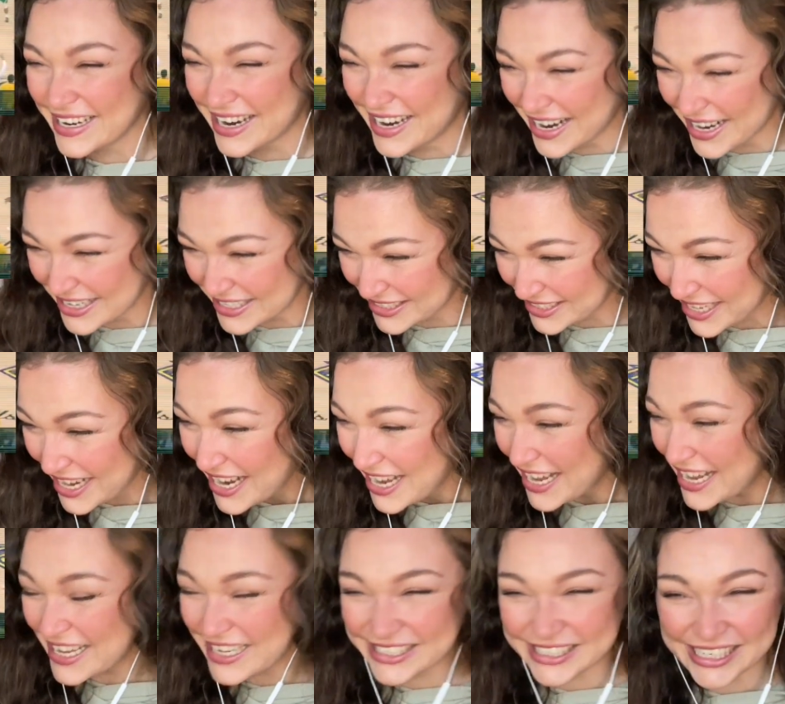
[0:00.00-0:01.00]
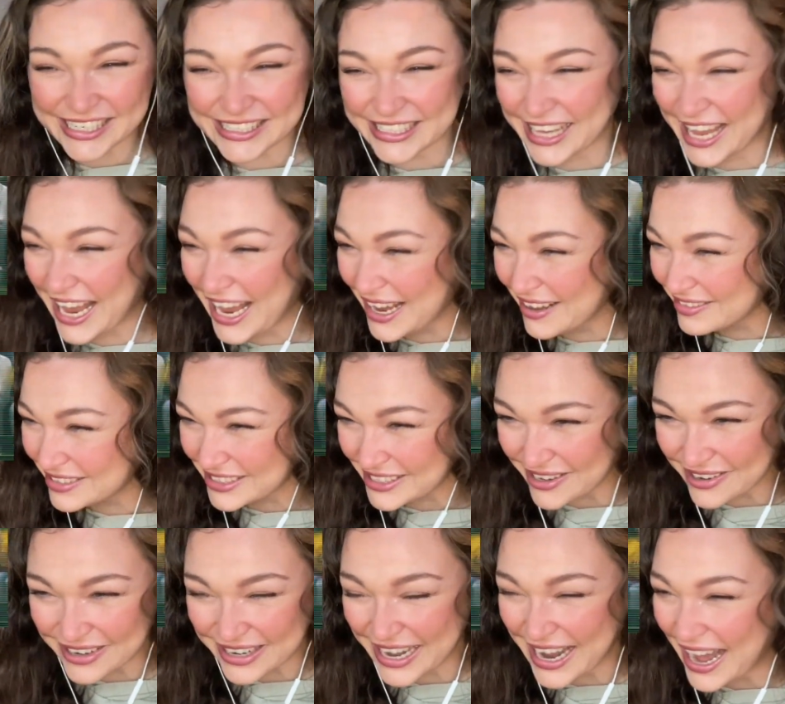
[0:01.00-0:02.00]
gosh, it just keeps on
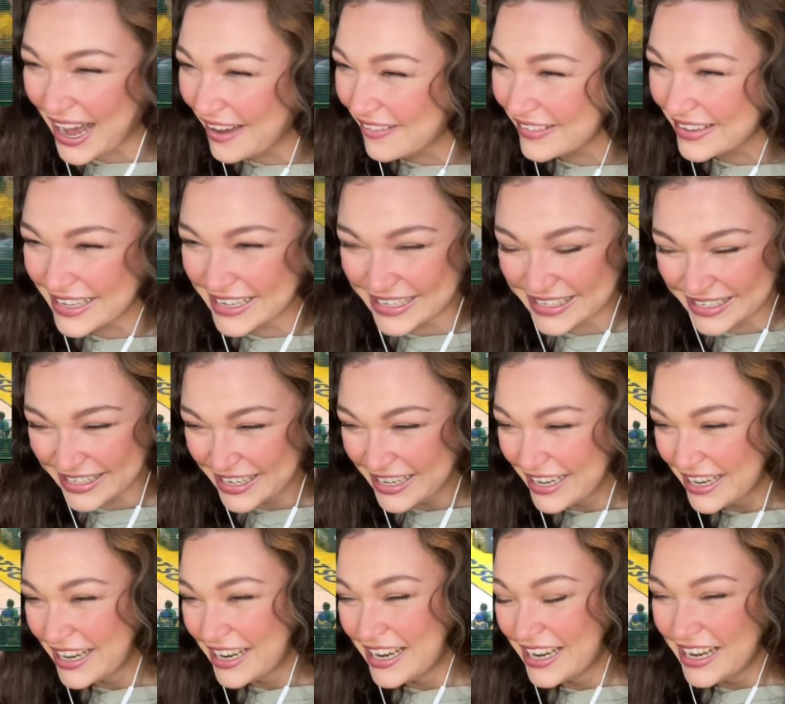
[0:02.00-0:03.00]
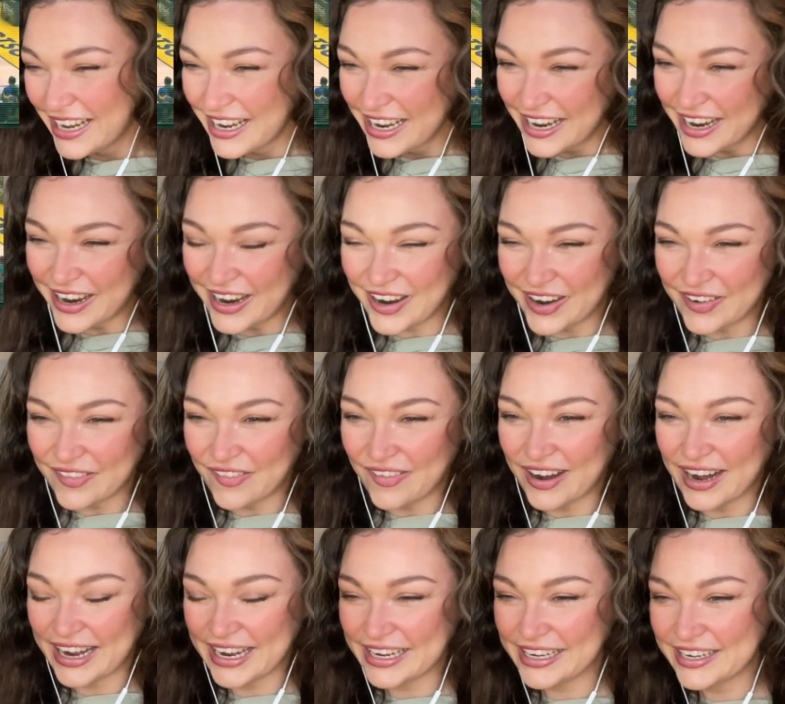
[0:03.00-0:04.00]
coming. Oh
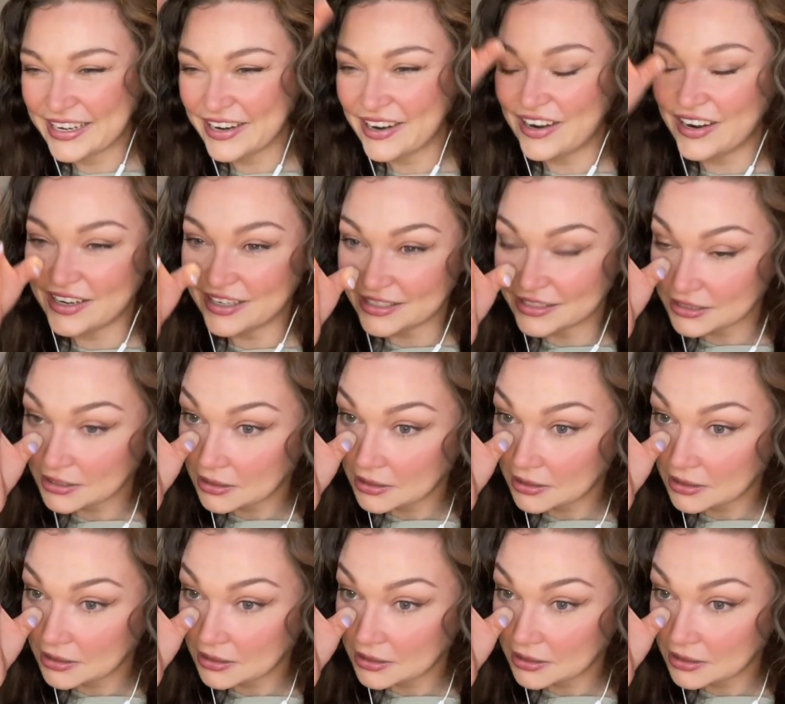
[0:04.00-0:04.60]
my God.